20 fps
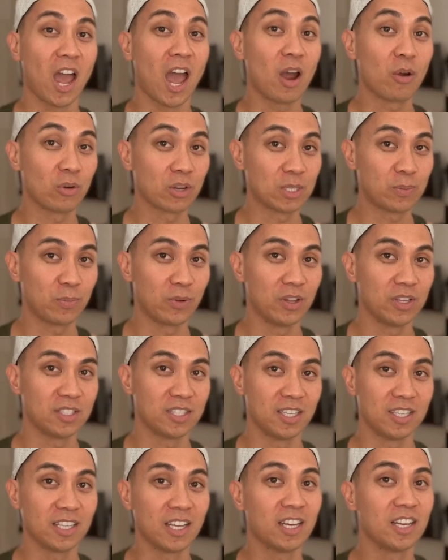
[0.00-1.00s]
our experience
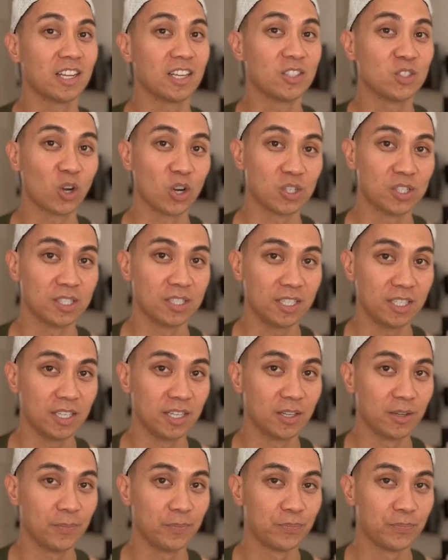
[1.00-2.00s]
in getting into Argentina.